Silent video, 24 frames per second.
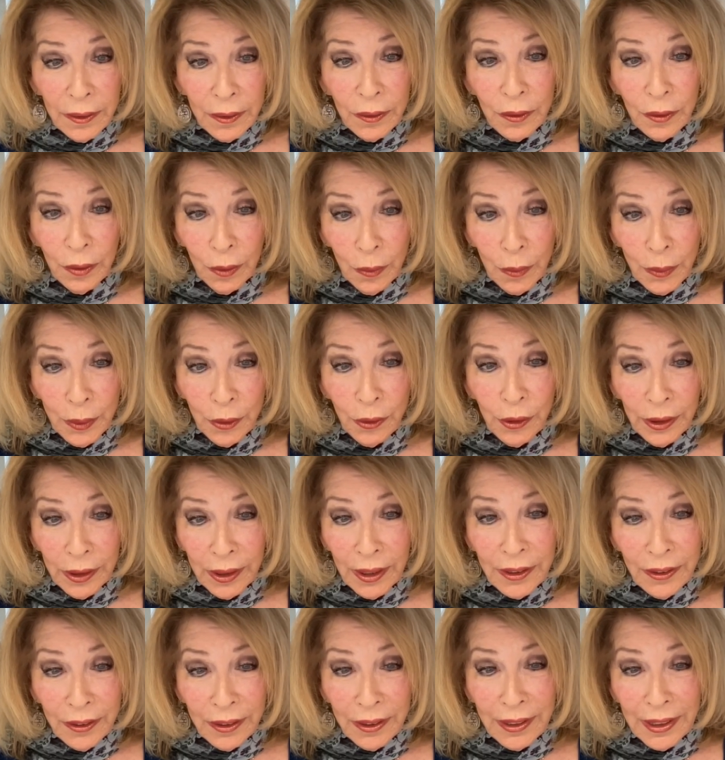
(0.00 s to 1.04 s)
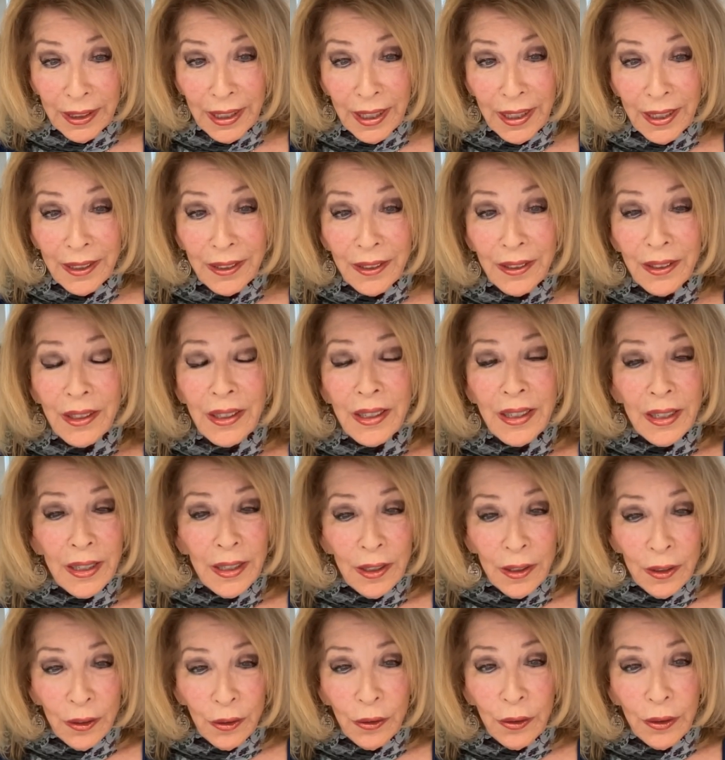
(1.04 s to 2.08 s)
So when she got to the end,
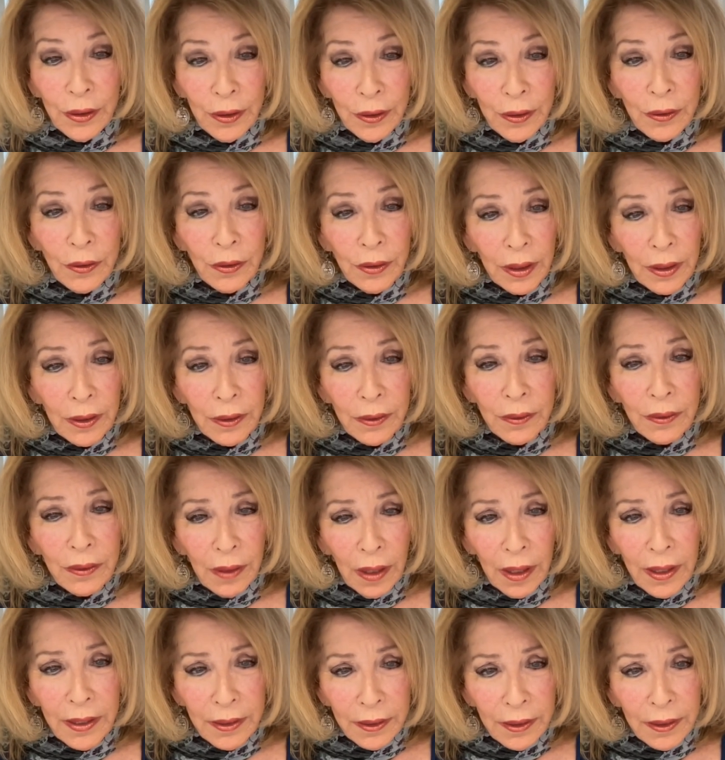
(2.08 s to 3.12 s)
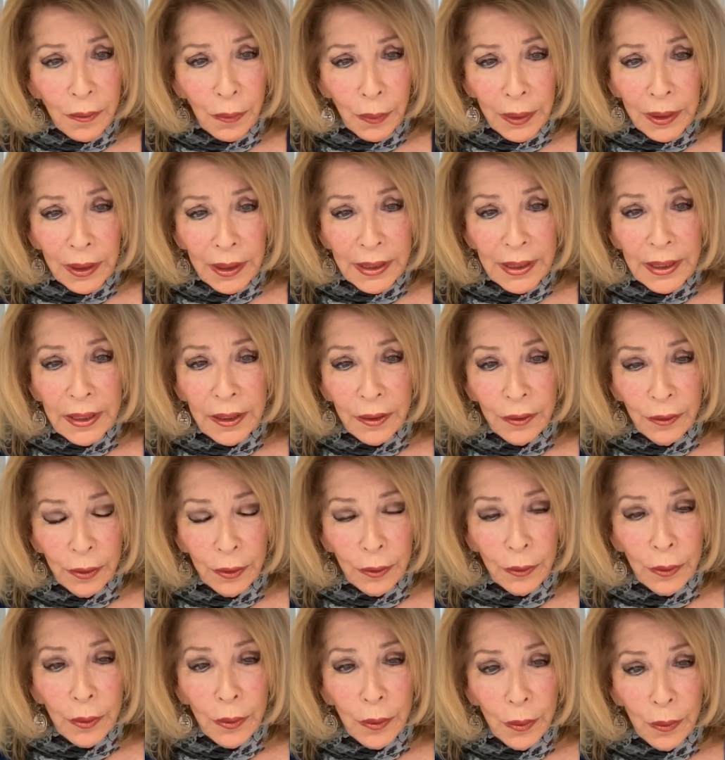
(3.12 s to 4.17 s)
she said, I did what I needed to
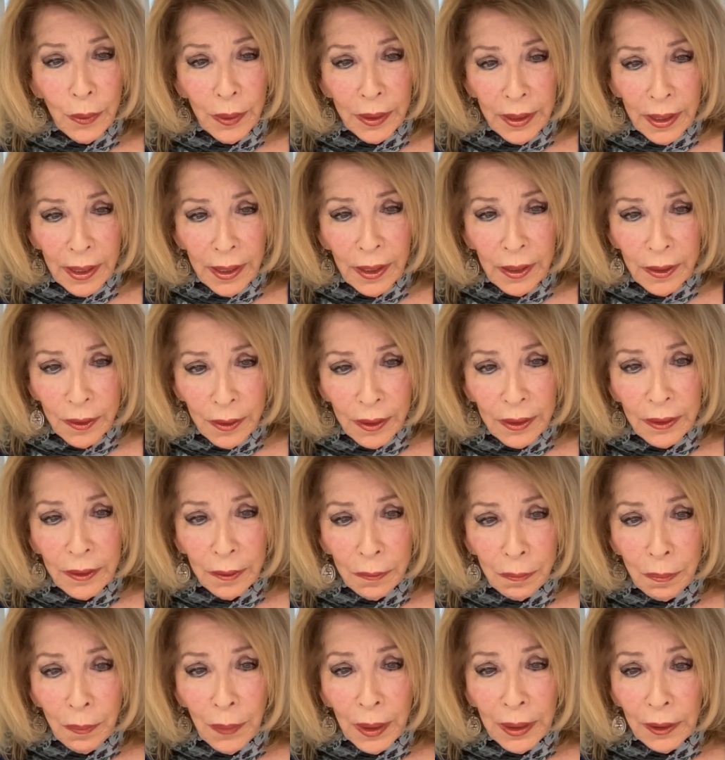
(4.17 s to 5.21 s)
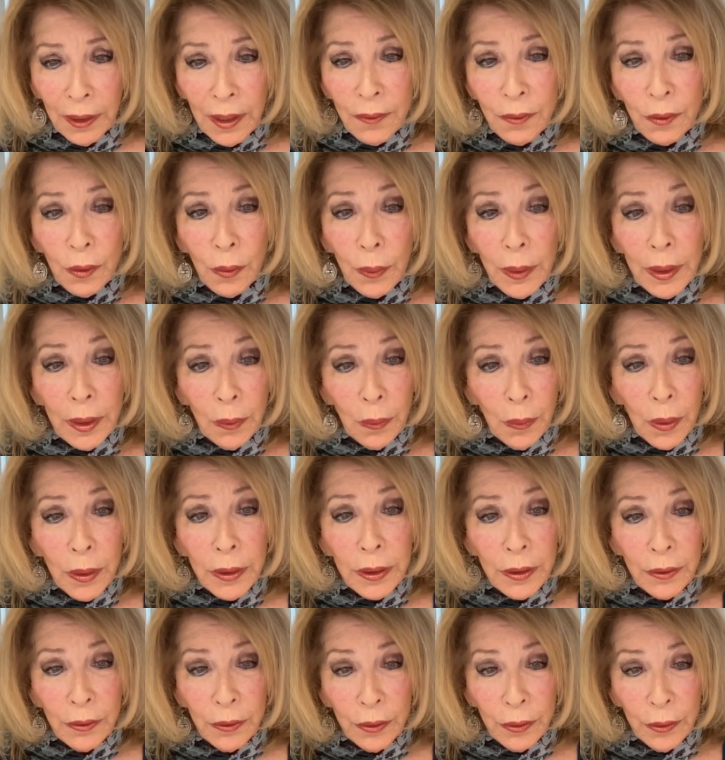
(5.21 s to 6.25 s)
do. I did my life the way I
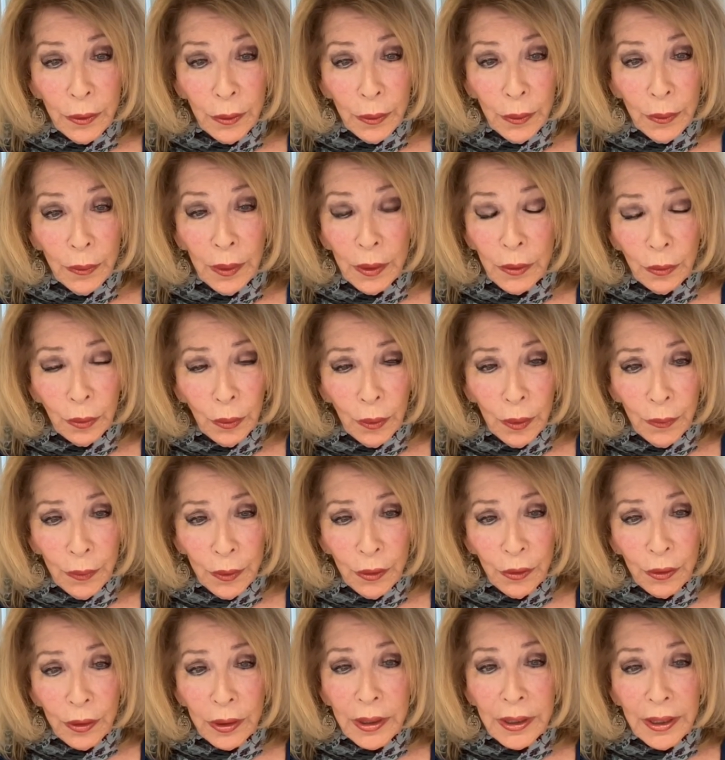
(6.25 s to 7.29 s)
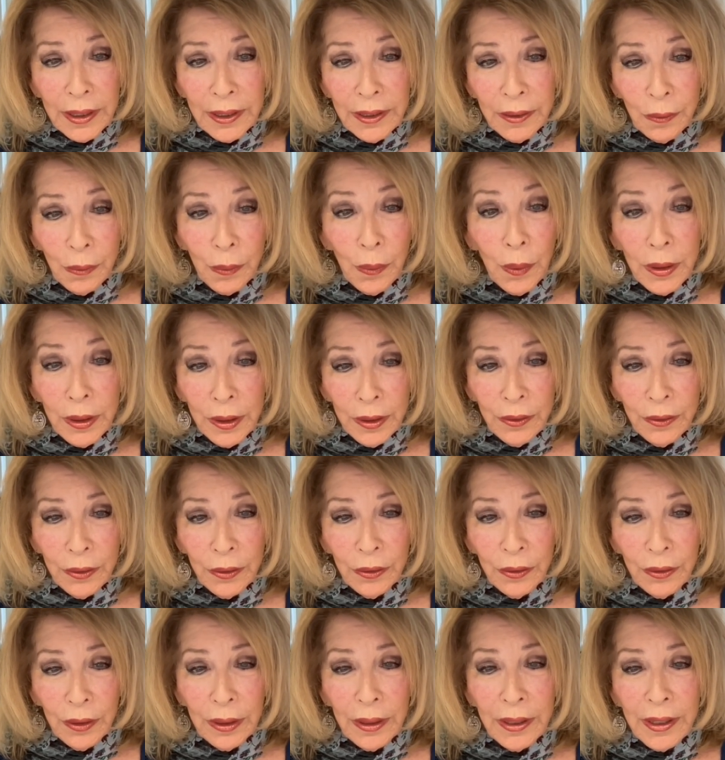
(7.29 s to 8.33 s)
wanted to do. I saw every city I wanted to
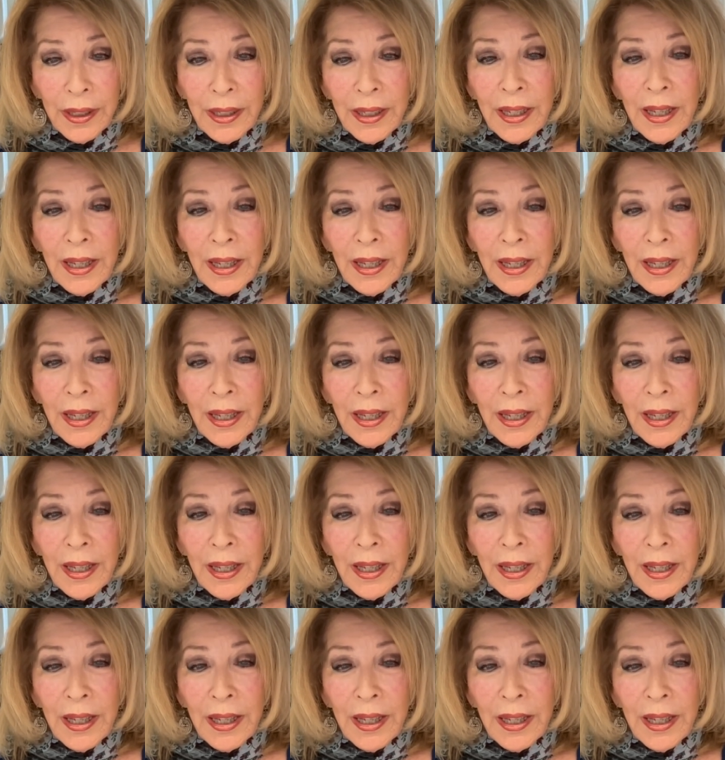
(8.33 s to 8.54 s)
see.